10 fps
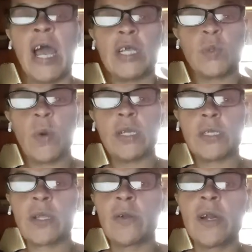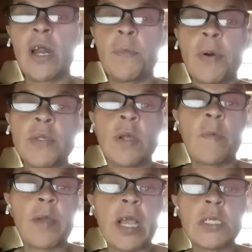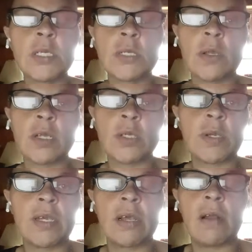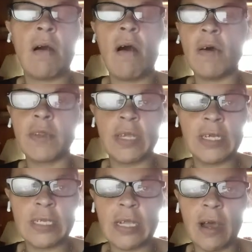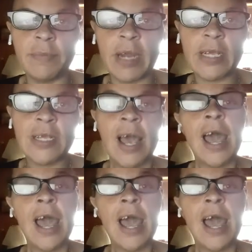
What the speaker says: as well as turning on the post notifications so that you can get all the latest updates,